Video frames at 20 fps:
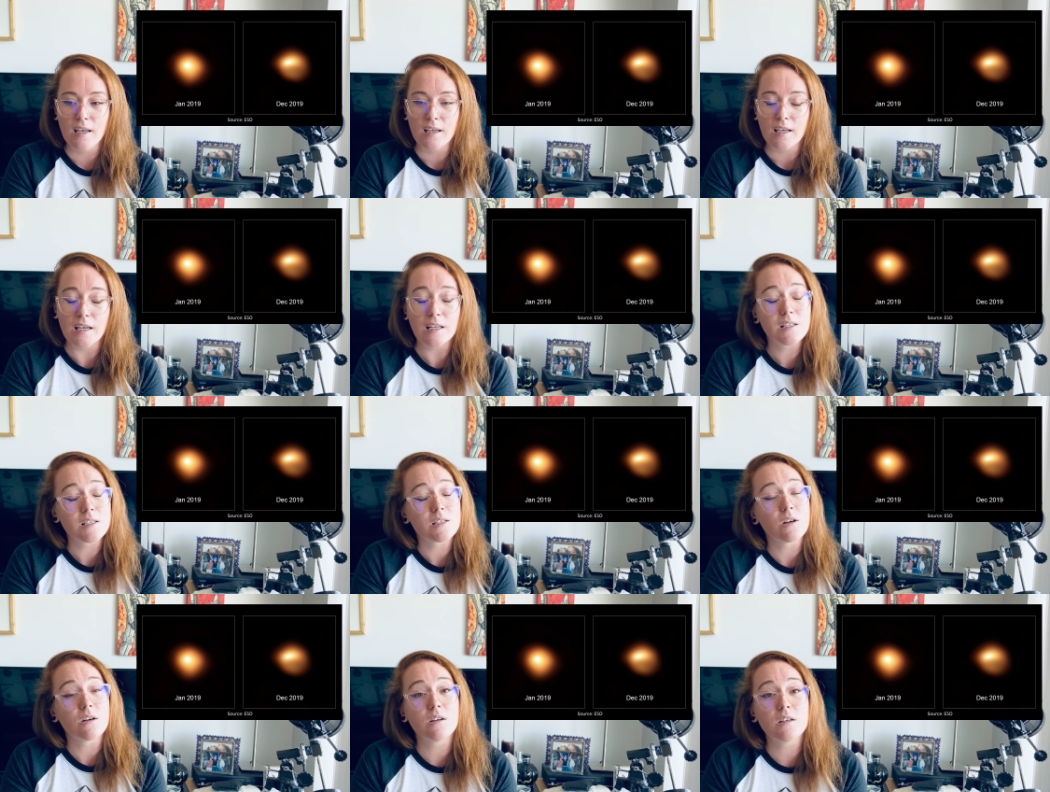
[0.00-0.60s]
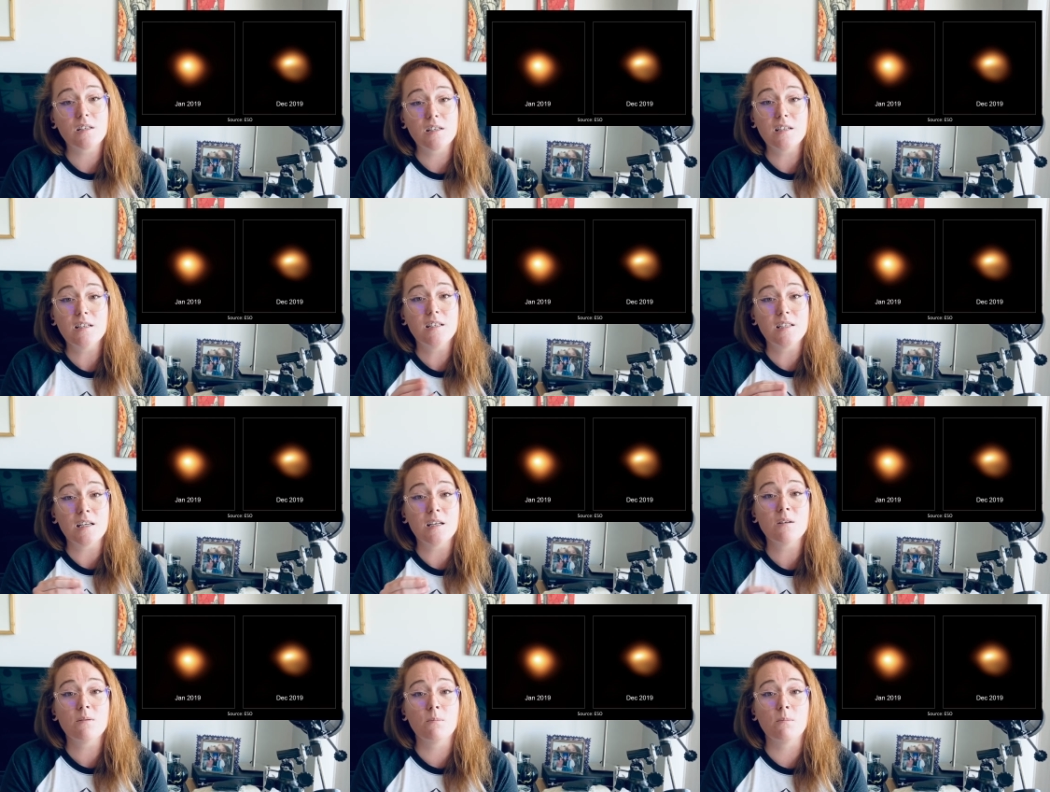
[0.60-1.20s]
It started to
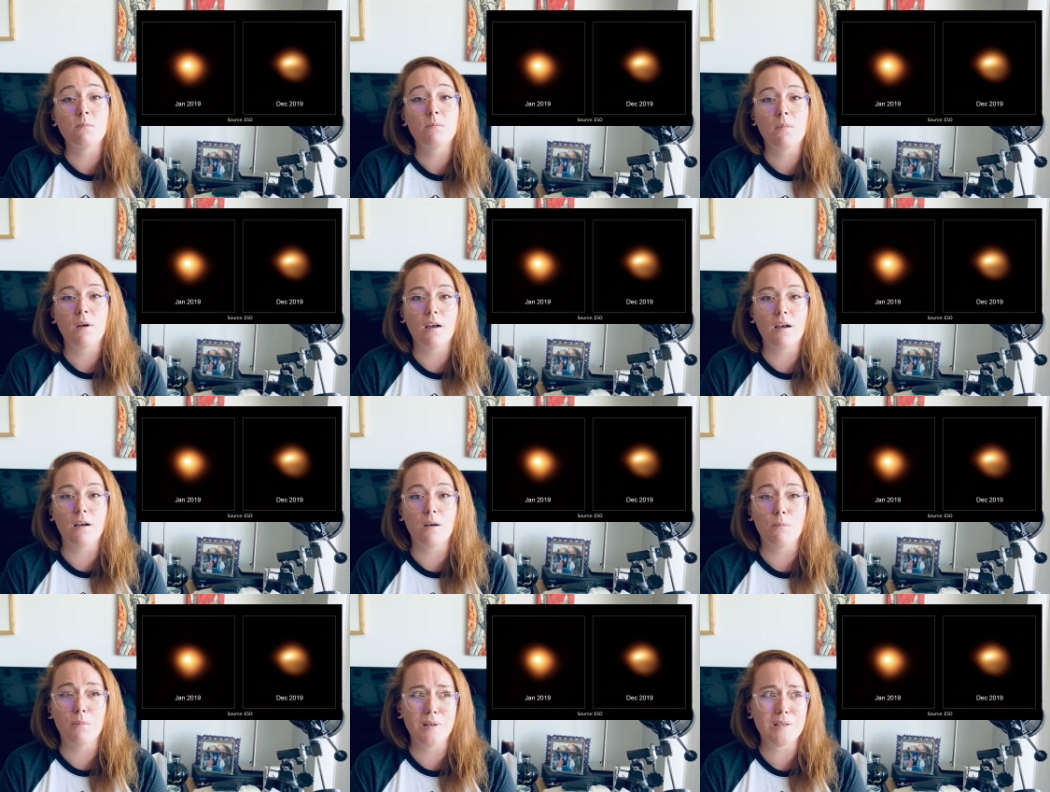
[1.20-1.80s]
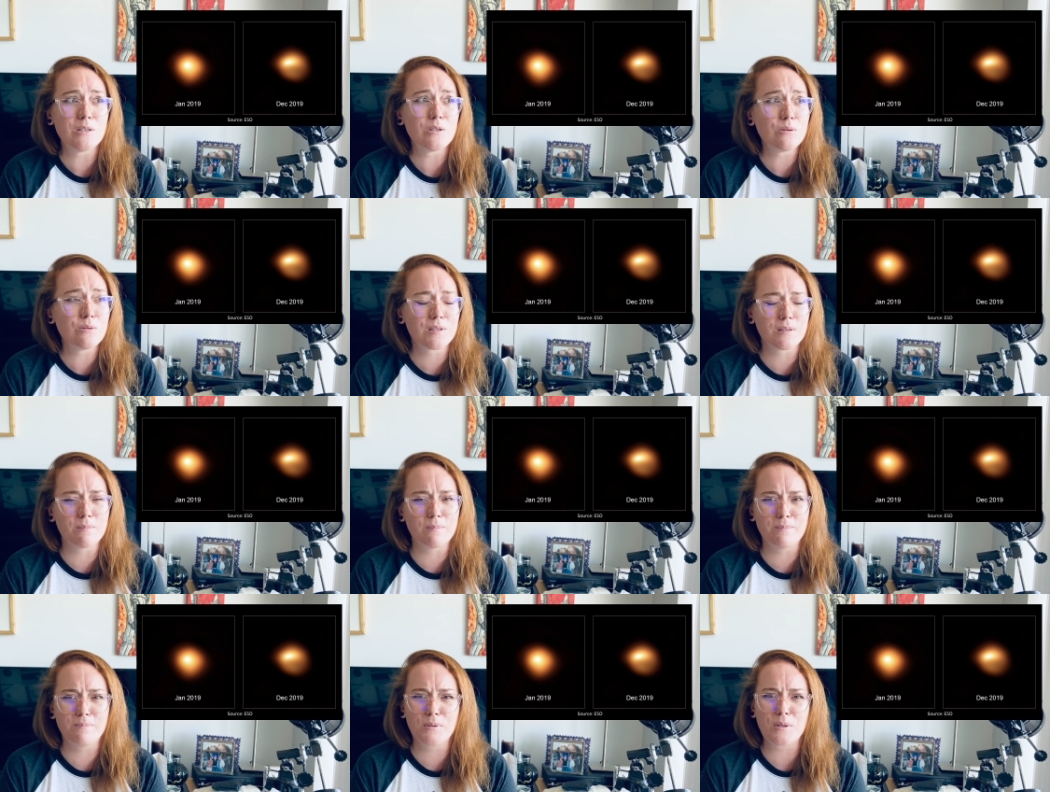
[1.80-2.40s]
dim and do
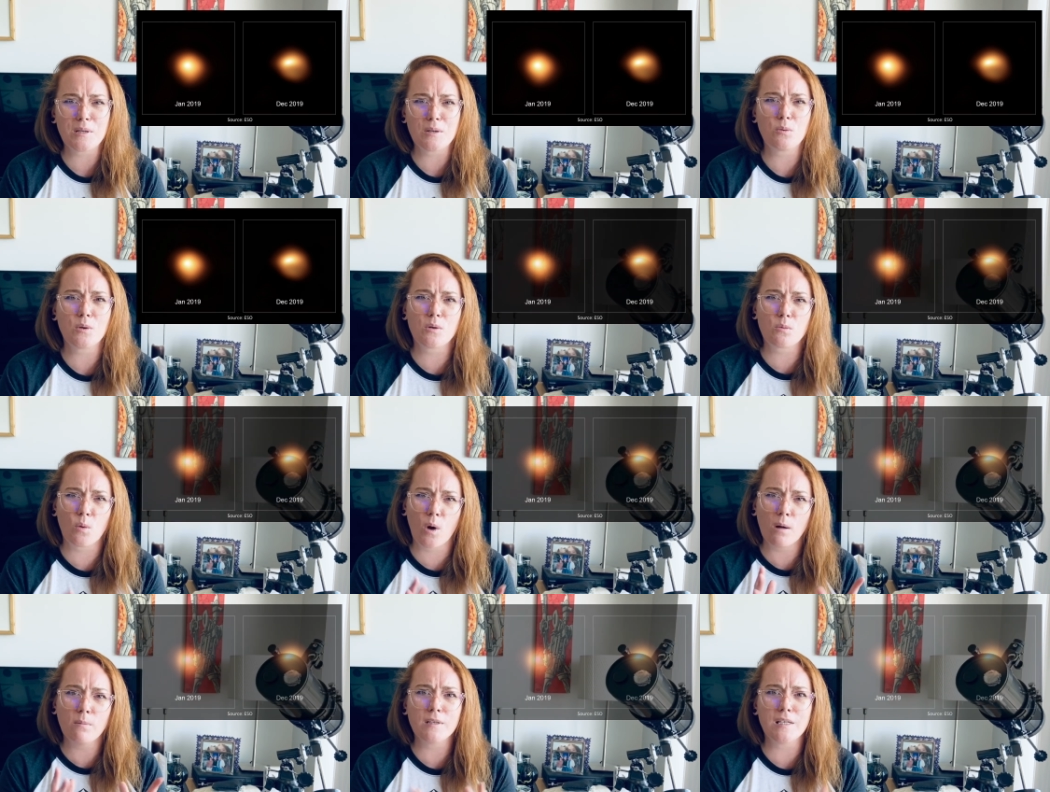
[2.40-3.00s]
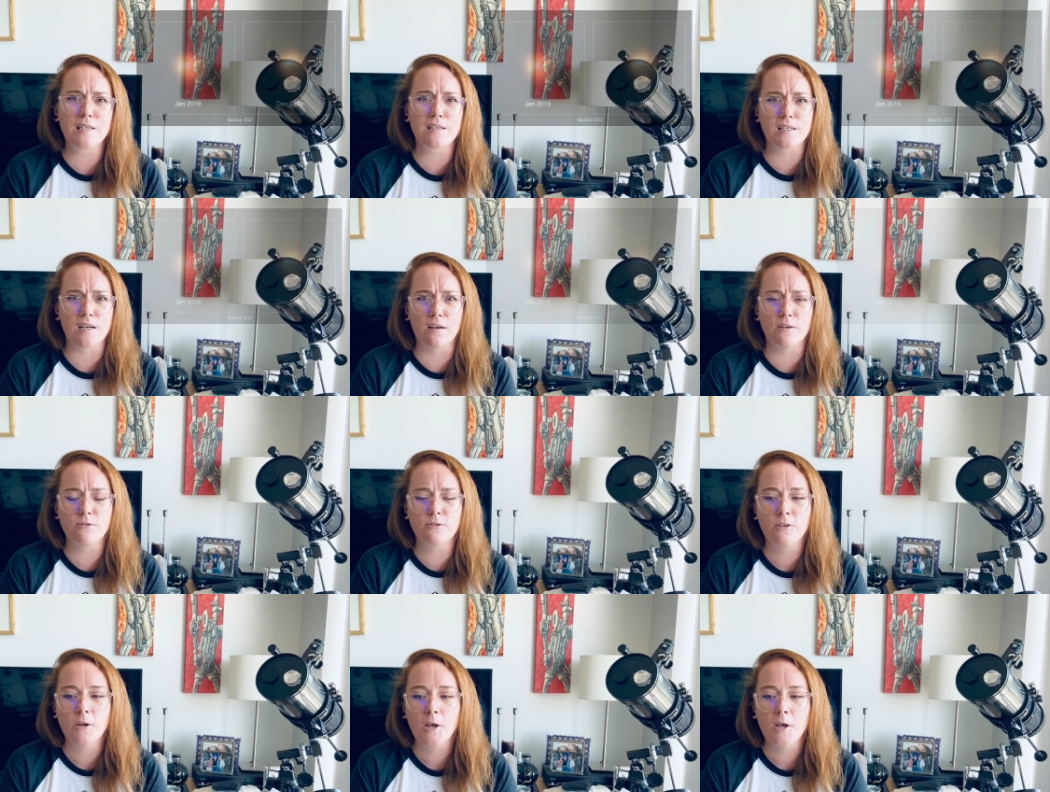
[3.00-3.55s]
some pretty weird wobbly stuff